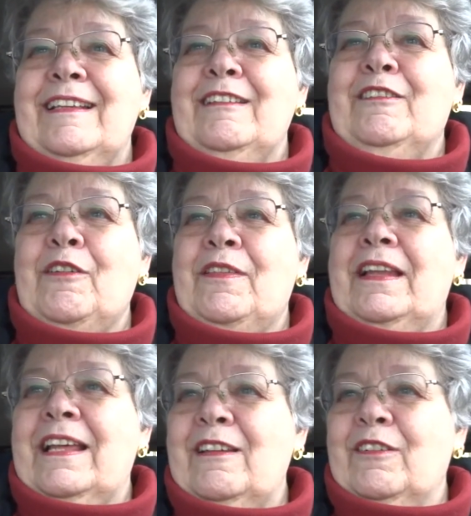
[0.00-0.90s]
So
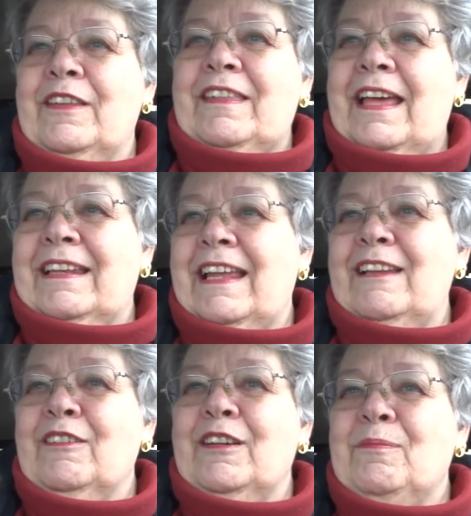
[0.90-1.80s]
then I look at that and I
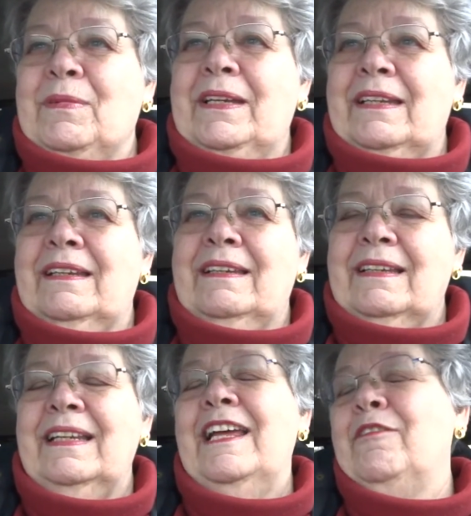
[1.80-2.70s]
look at my,
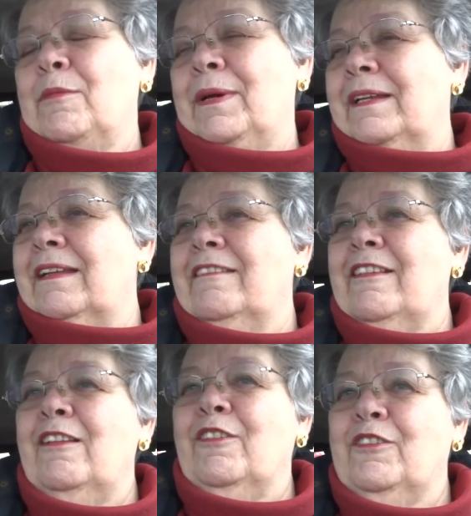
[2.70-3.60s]
never mind, it's
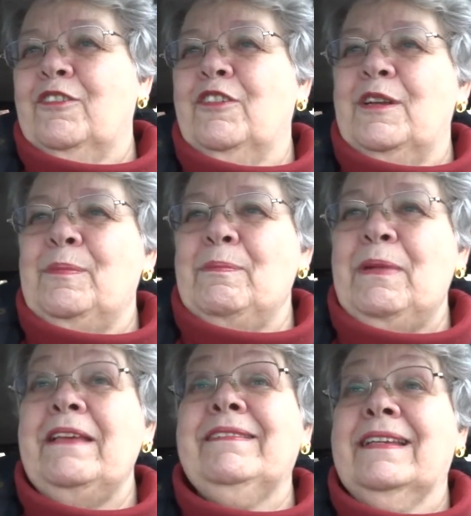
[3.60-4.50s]
a long story, but
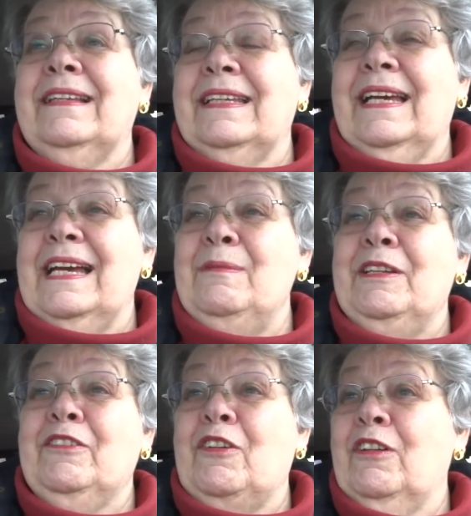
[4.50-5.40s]
basically I'm
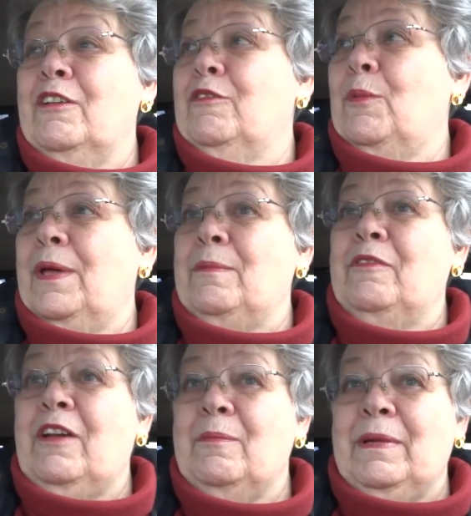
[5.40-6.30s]
in total overwhelm
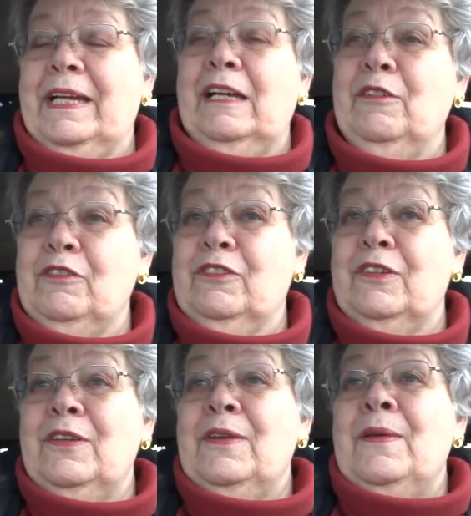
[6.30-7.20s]
around my house
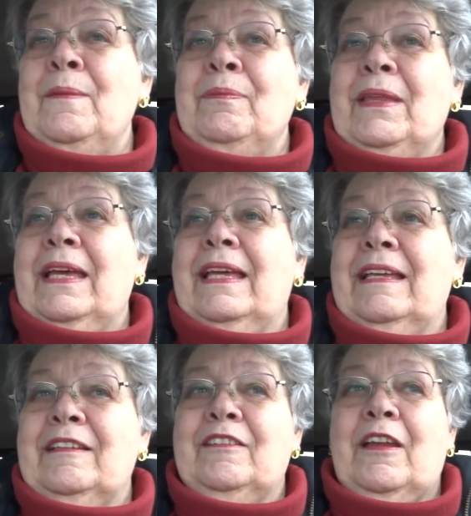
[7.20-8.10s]

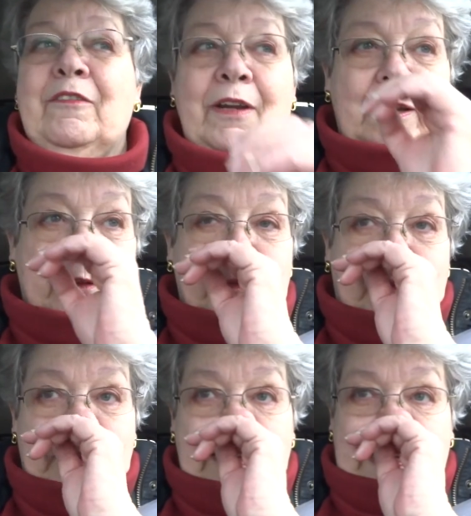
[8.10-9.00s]
and around
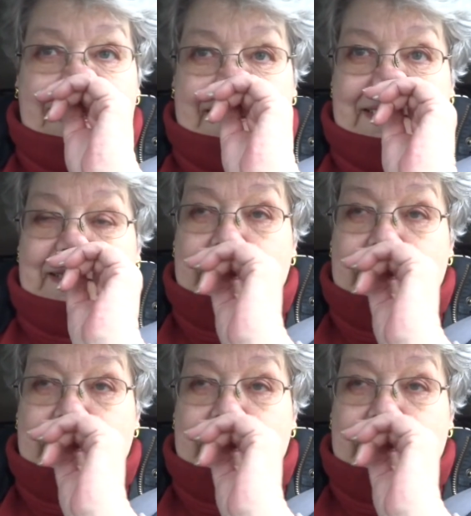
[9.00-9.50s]
uh,